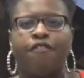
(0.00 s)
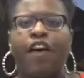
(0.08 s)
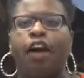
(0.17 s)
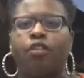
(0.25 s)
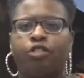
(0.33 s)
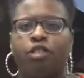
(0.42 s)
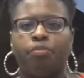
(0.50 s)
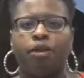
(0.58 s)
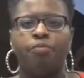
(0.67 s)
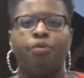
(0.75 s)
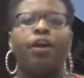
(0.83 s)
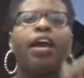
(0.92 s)
faculty
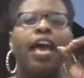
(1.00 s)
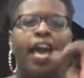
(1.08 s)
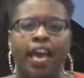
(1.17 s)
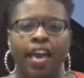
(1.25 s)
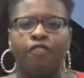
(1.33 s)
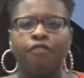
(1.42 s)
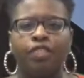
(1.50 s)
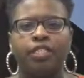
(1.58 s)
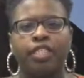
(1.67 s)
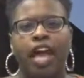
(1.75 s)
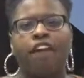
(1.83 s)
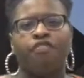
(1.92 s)
member, every
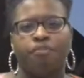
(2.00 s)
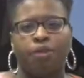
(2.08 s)
staff